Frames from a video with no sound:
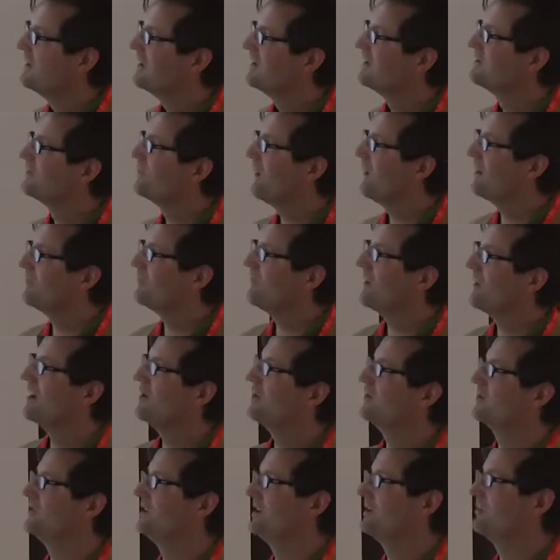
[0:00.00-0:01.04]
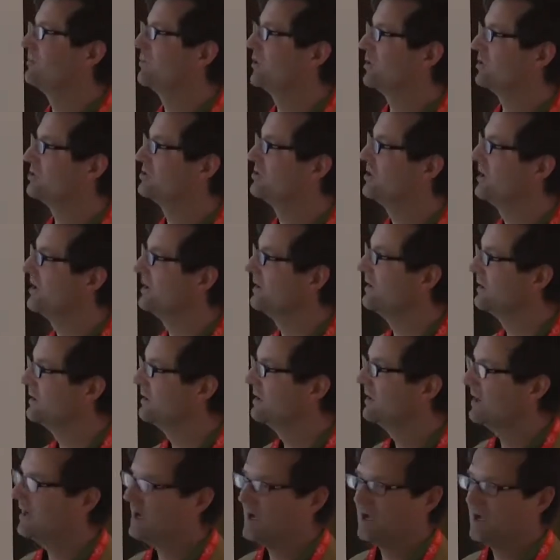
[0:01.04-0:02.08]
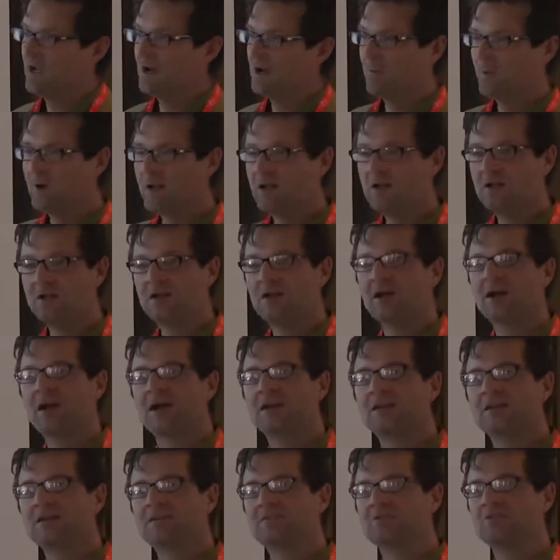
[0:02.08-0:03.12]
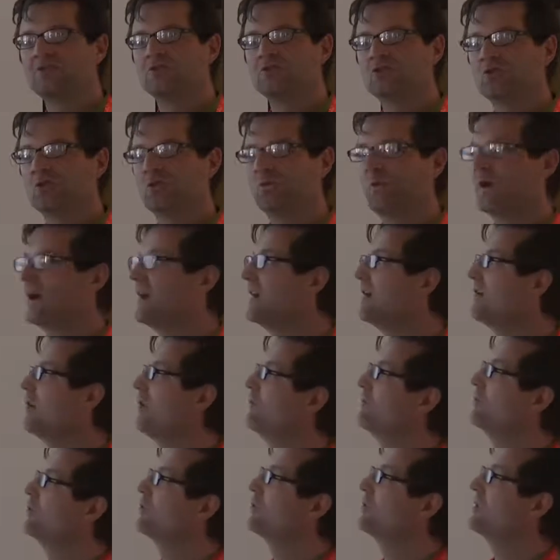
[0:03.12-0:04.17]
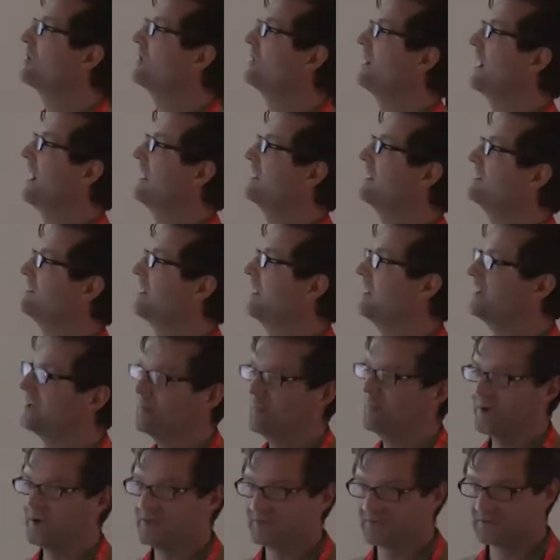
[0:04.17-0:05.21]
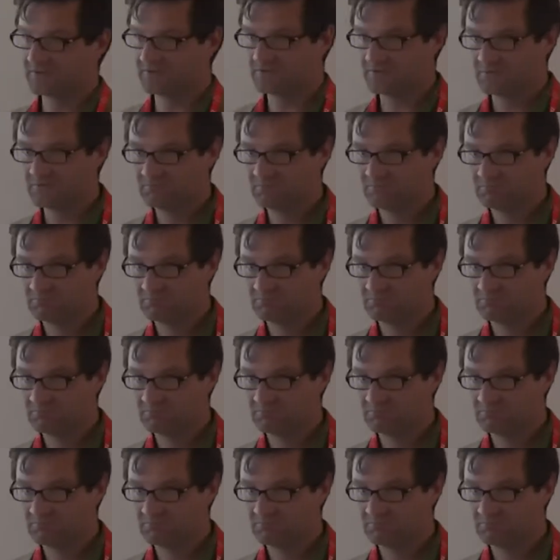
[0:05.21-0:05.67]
It's one way of seeing blockchain. Well, and it's a new way of looking at databases.